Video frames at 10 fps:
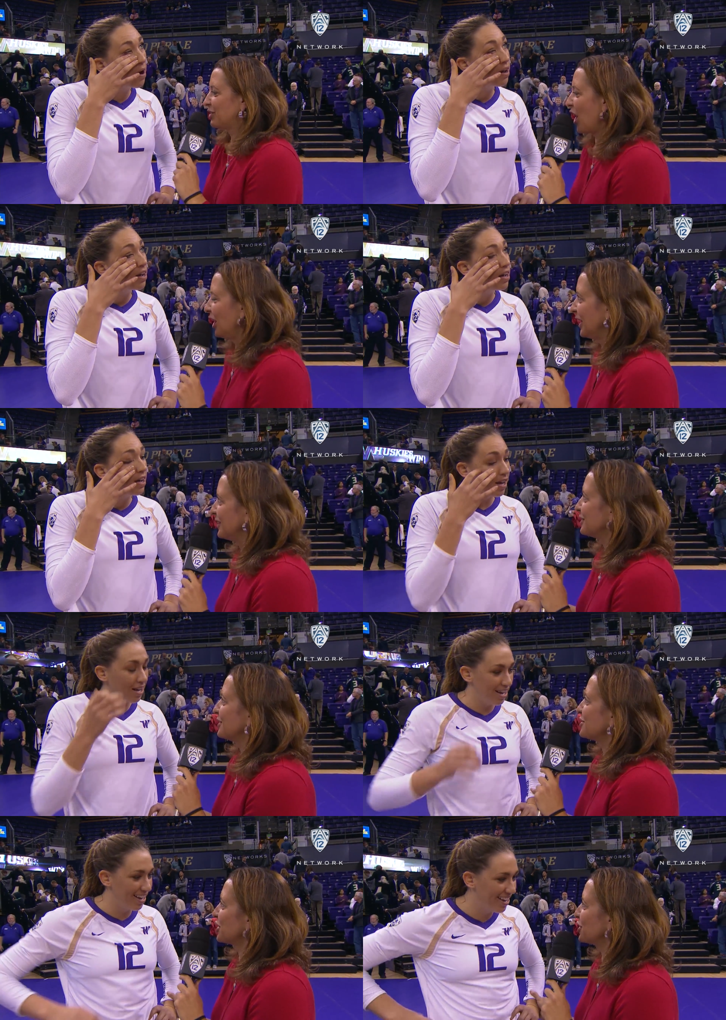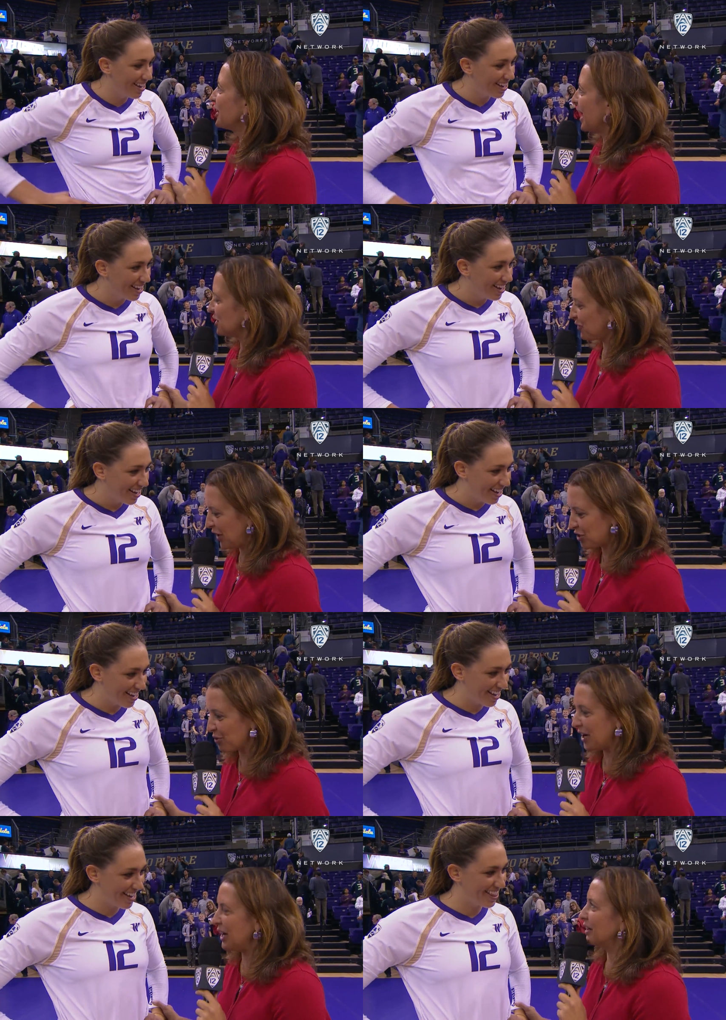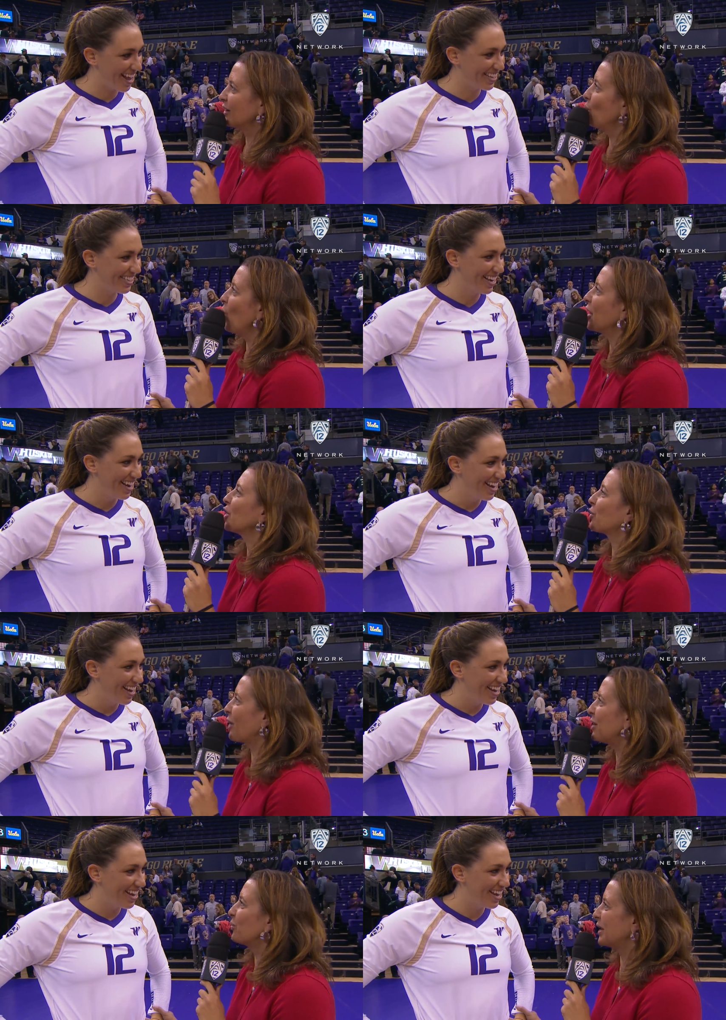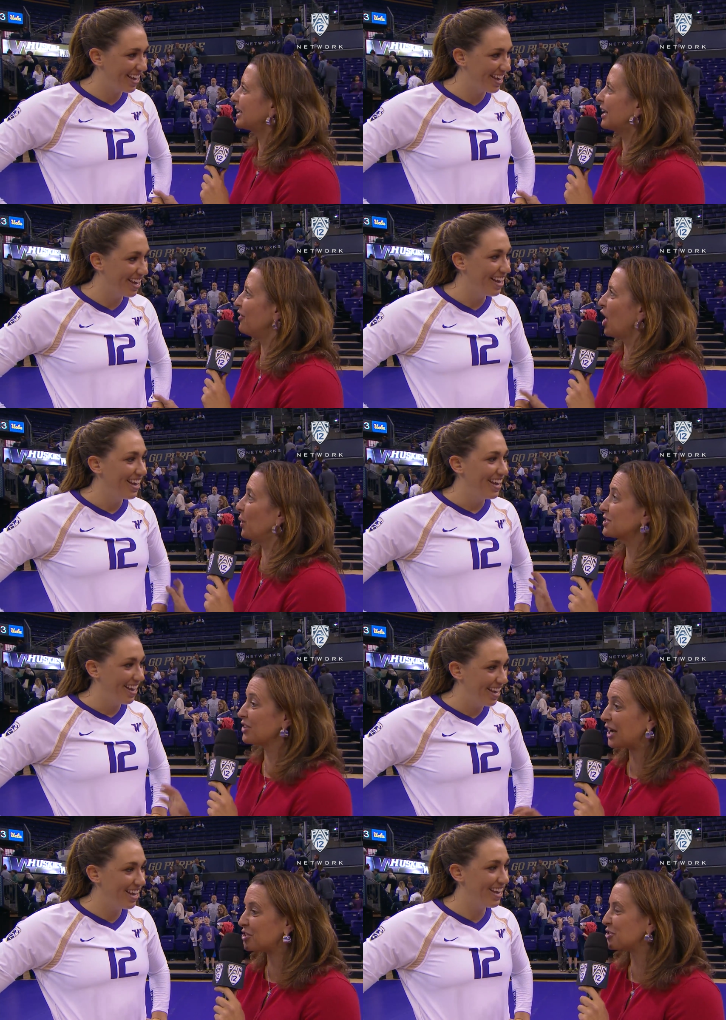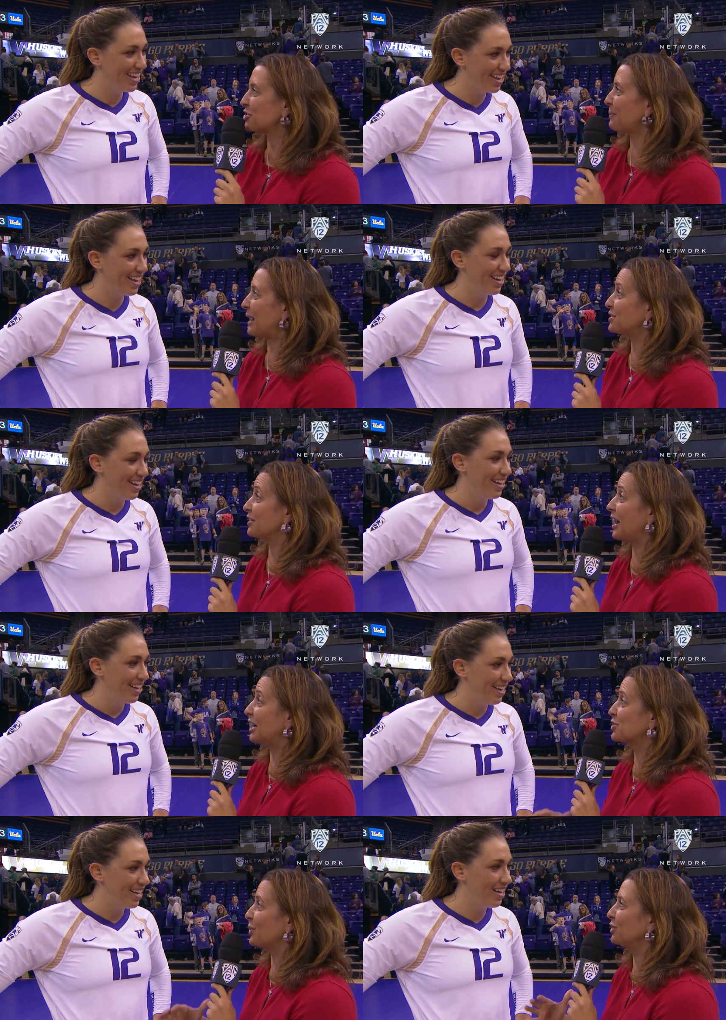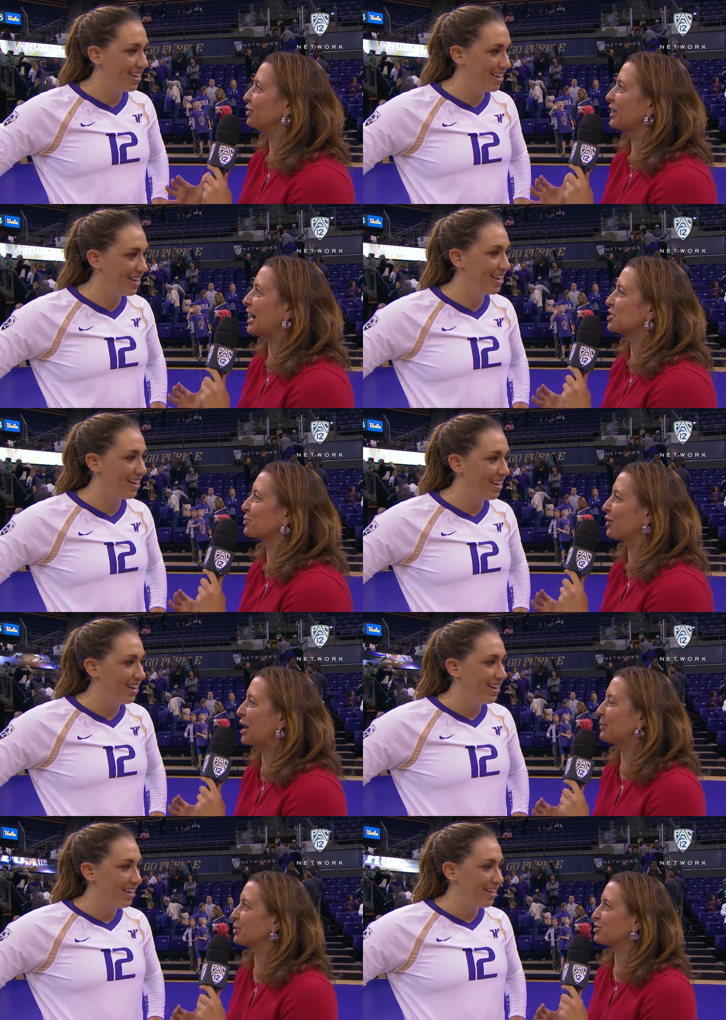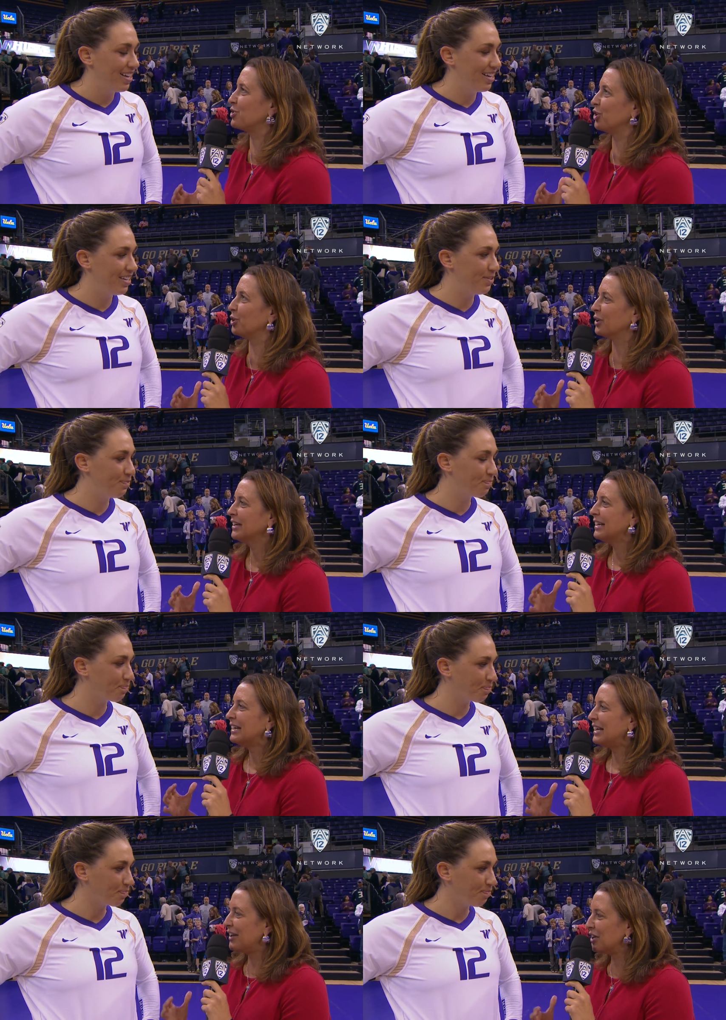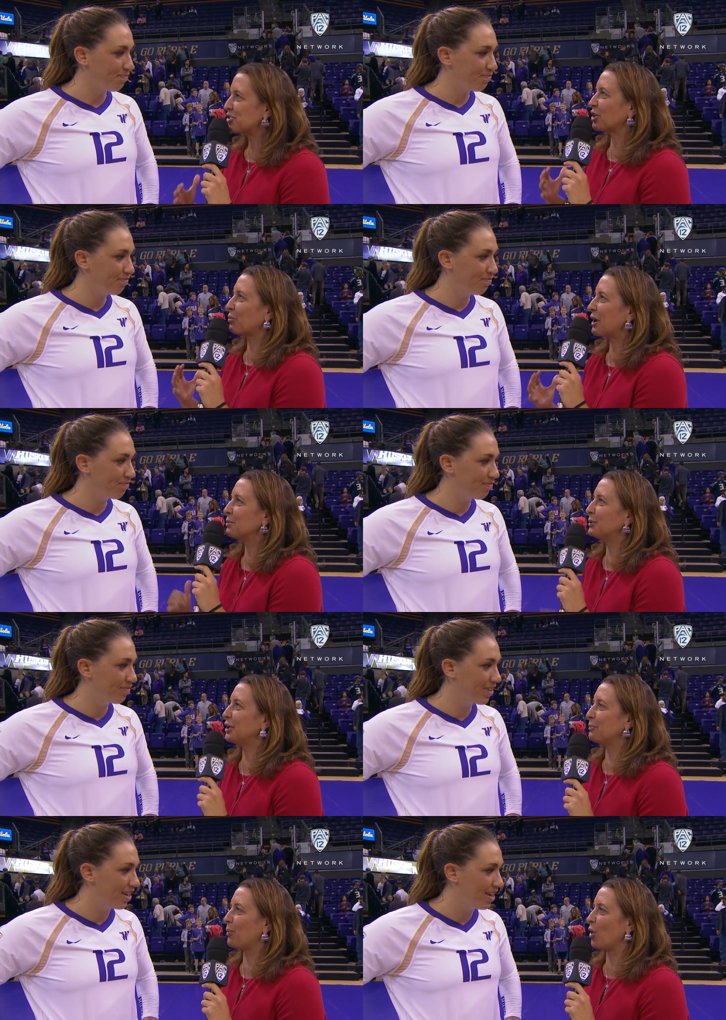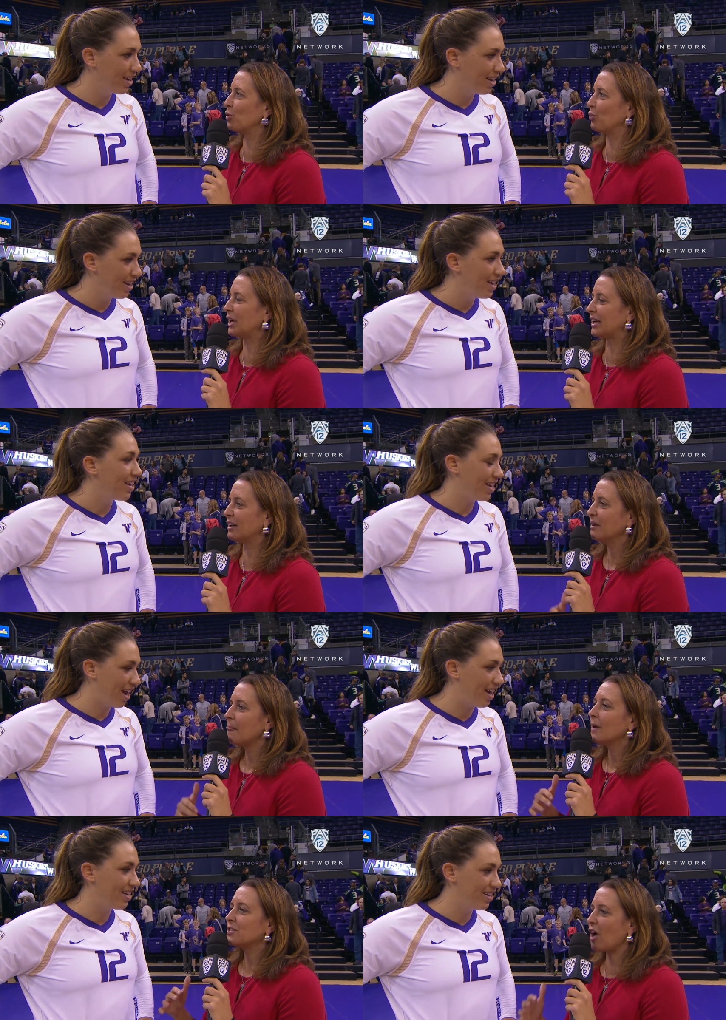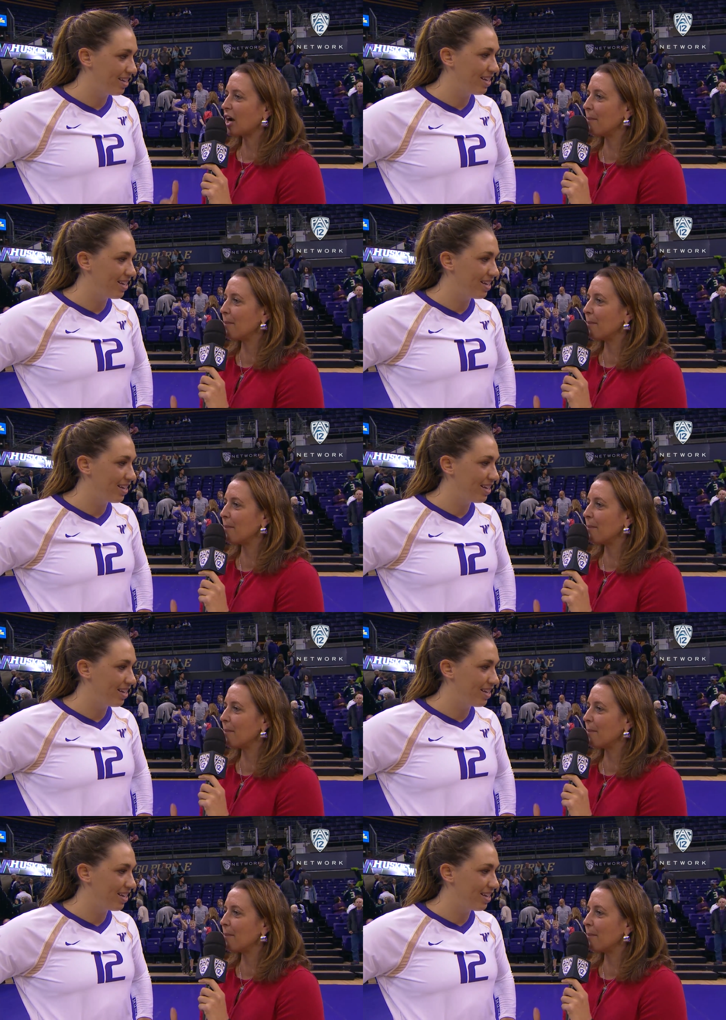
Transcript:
Speaker 1: Carly, such a nice victory. What a great weekend, though. It's not just about today, it's what you guys were able to do in this incredibly important weekend. Talk